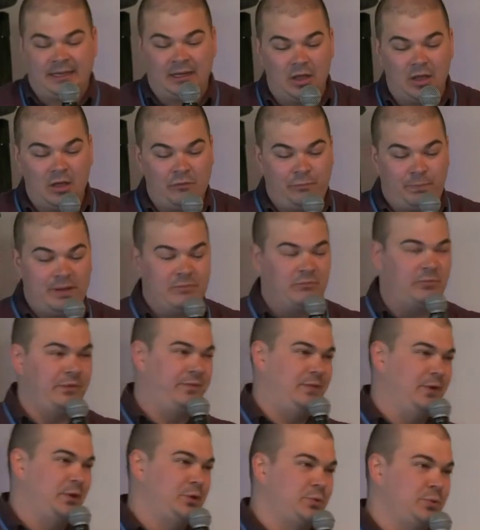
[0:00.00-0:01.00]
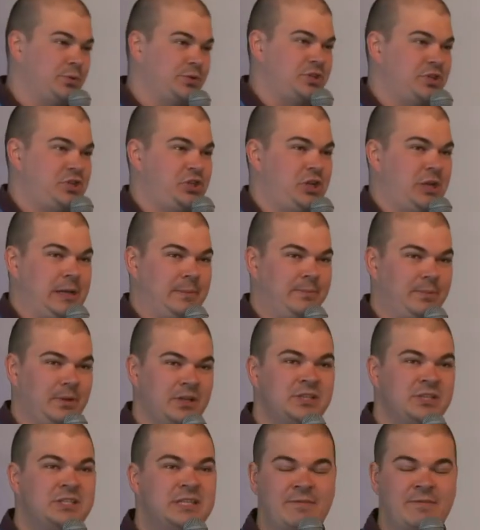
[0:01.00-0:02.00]
of being referred to as a sheep
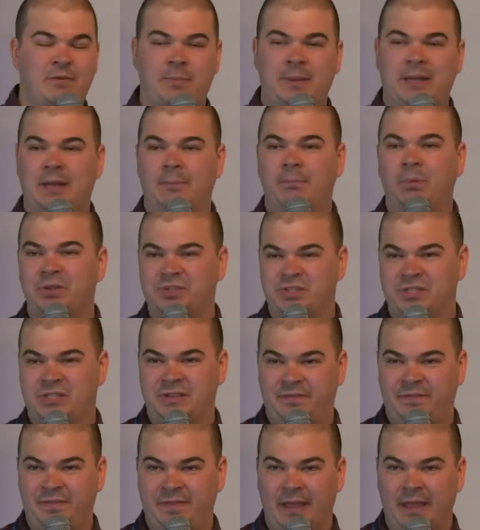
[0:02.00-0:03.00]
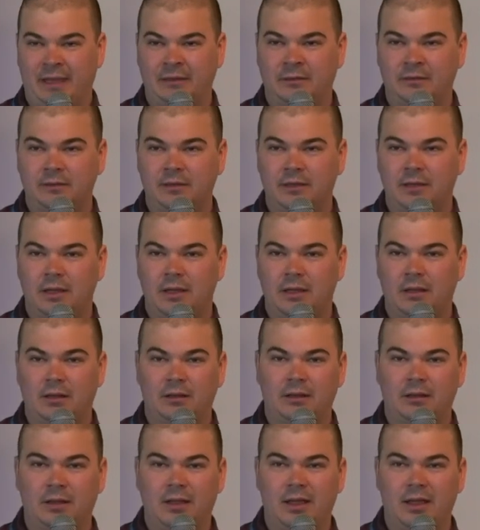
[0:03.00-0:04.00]
has never been a positive thing.
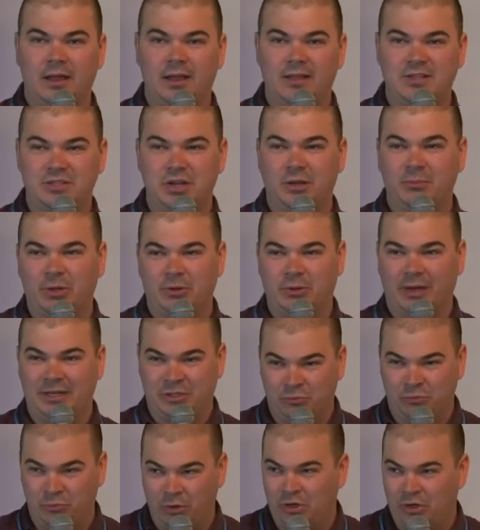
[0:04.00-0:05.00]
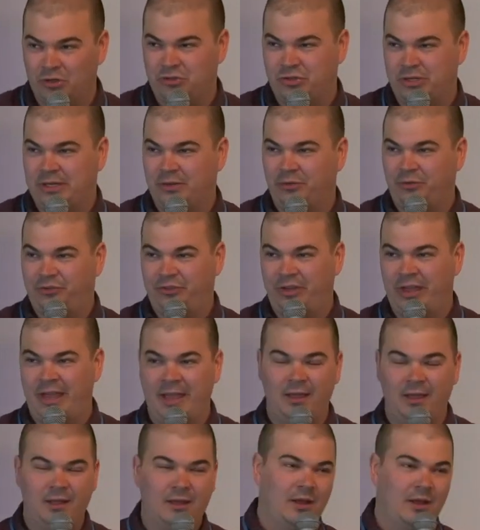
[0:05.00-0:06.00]
It's normally quite derogatory. You'll
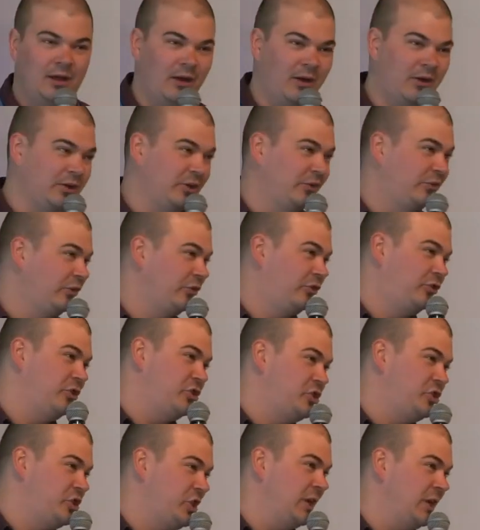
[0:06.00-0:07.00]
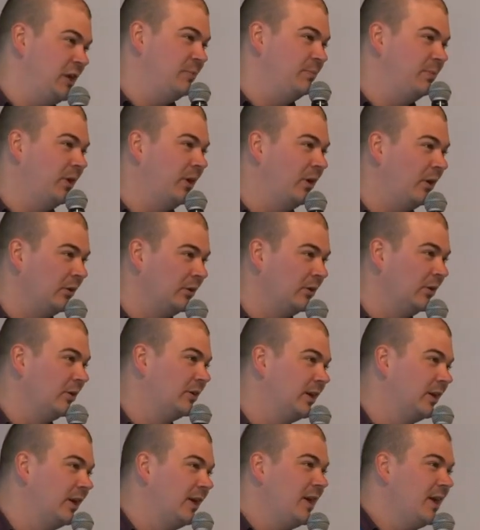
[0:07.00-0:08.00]
say, oh, you're such a sheep. Oh,
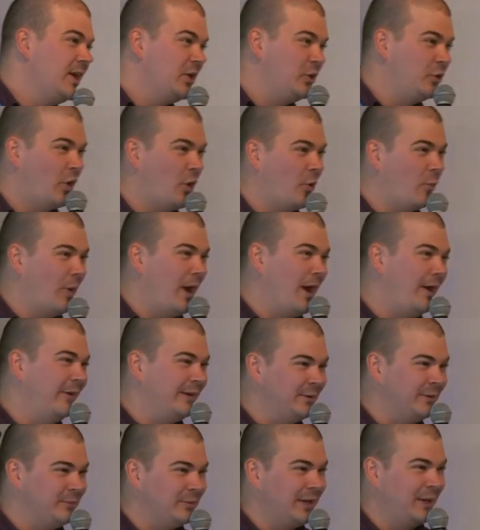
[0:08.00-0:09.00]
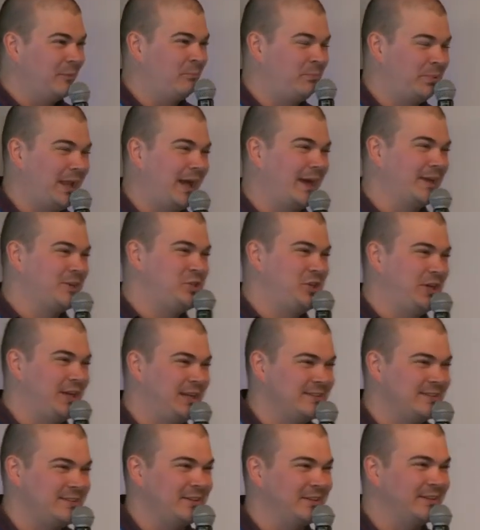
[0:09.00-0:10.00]
look, you're all wearing like black
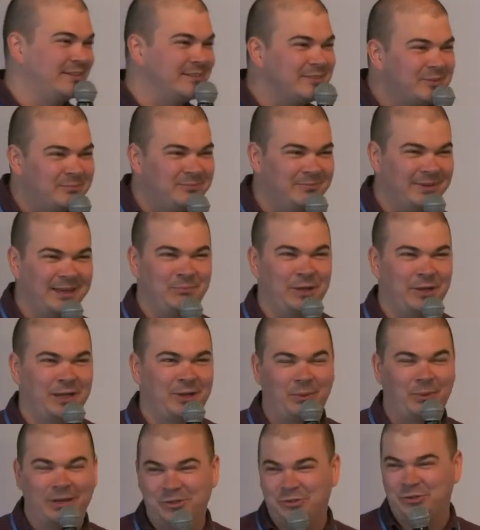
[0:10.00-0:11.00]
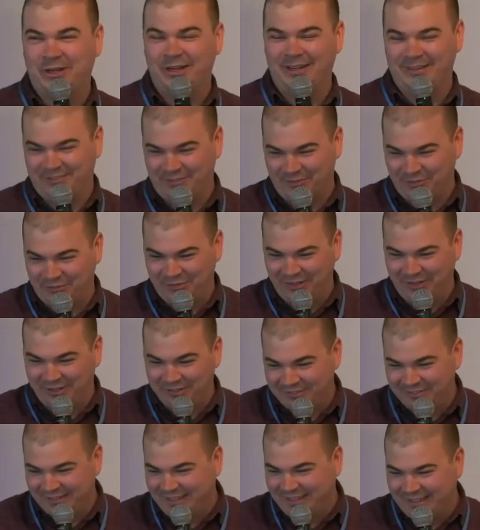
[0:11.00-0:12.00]
jeans and like black and white trainers and
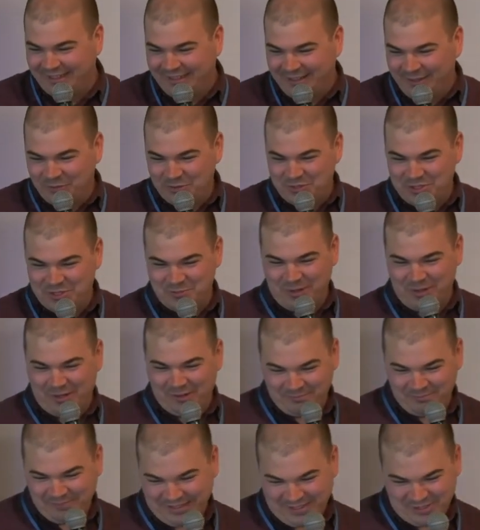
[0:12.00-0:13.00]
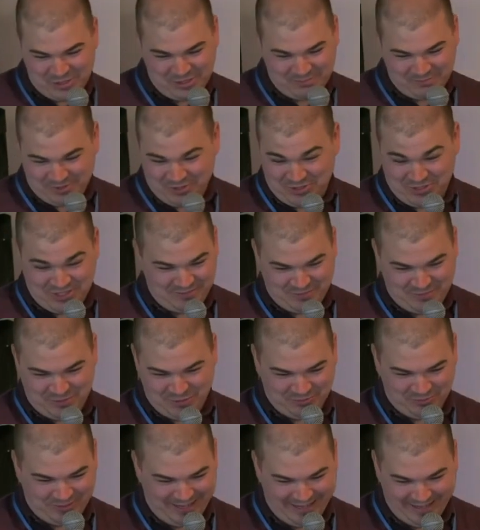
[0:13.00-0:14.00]
stuff, which is what me and Jim just seem to
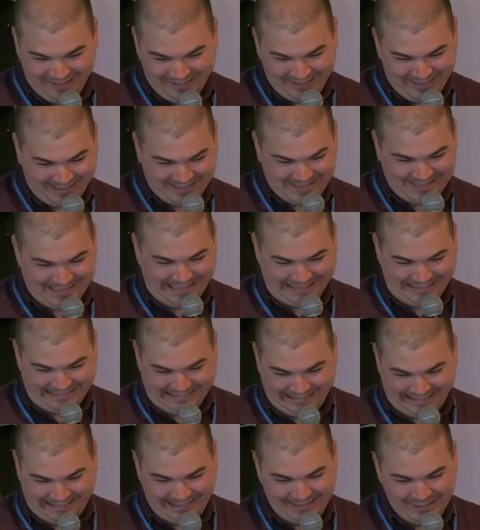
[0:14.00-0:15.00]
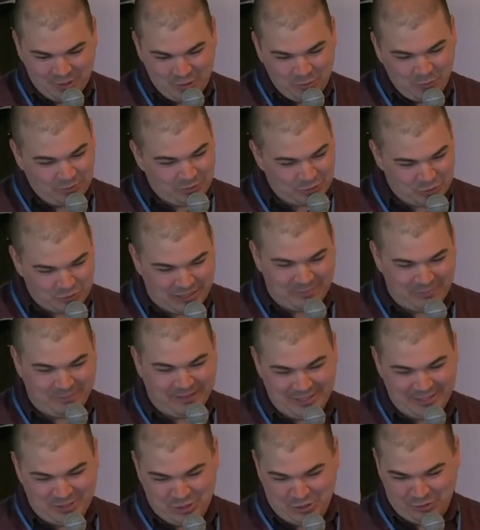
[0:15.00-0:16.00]
wear accidentally. We're not trying to
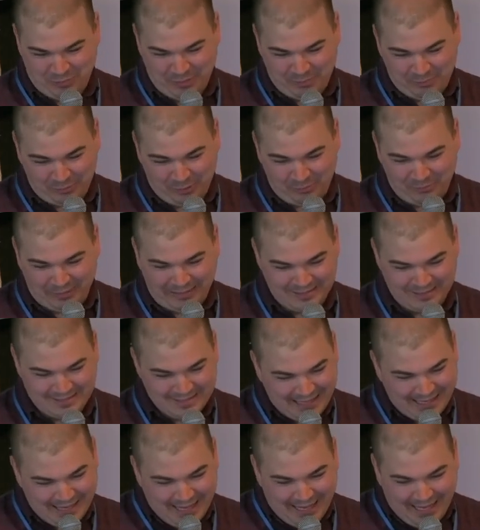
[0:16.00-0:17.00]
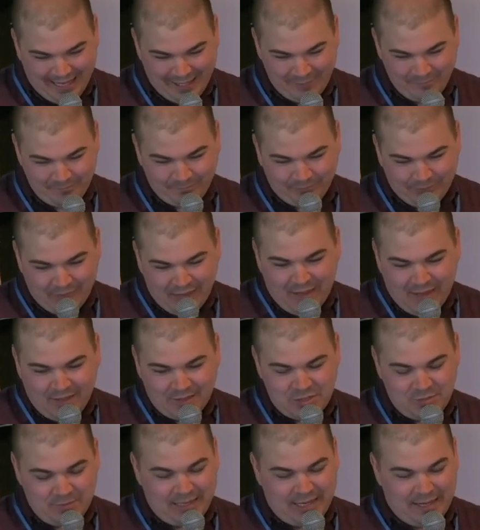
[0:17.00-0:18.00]
beat each other, we promise.
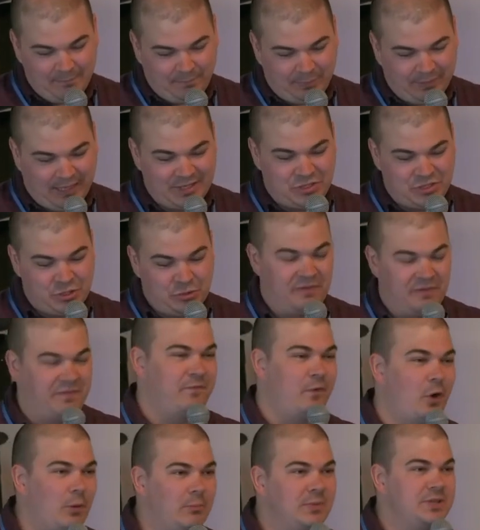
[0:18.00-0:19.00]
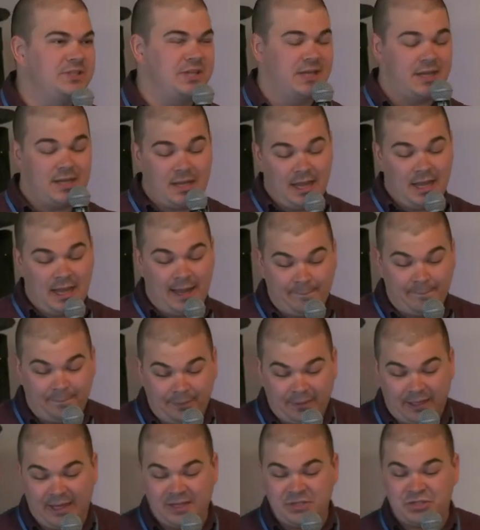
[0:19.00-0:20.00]
To me, it implies uniformity. It
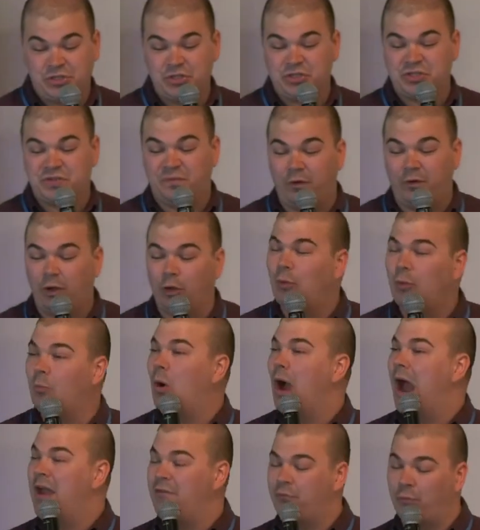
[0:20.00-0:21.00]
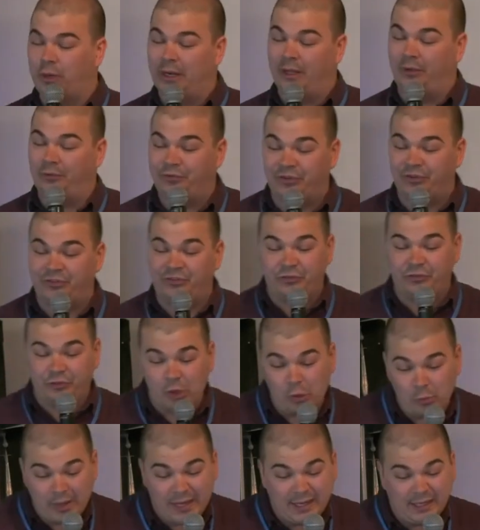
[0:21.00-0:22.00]
implies just following what everyone else is
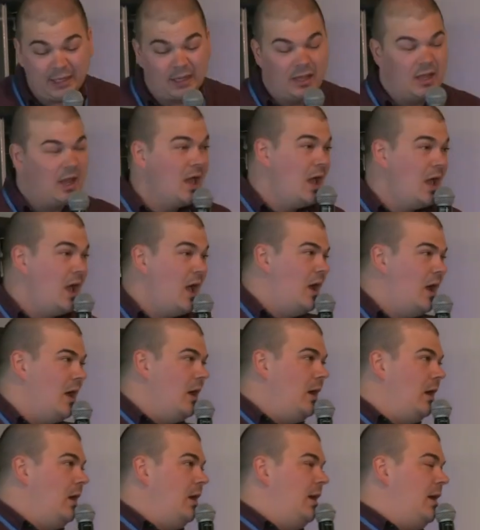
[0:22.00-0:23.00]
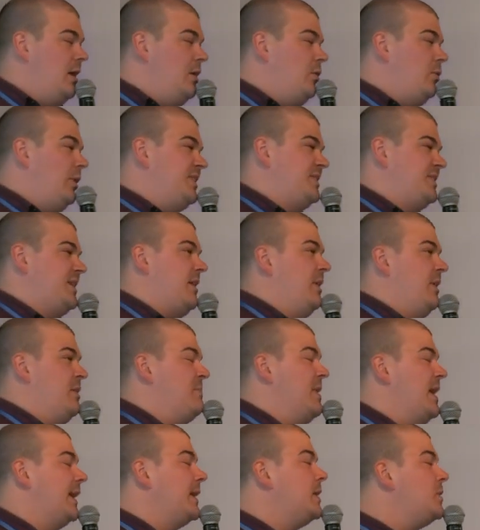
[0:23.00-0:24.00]
doing. And quite scarily,
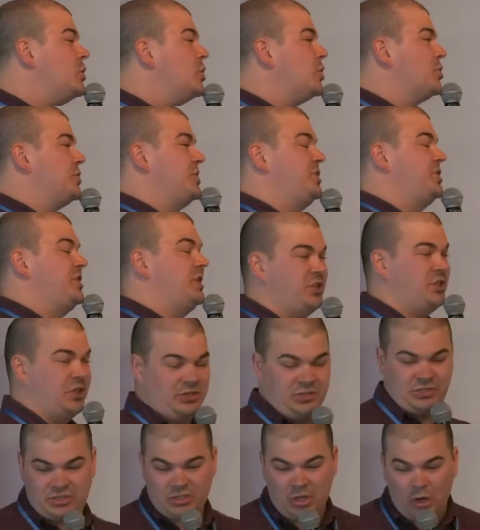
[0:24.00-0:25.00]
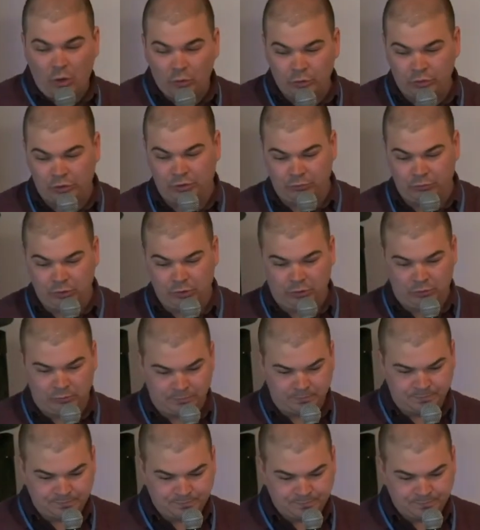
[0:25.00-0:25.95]
making no decisions on your own.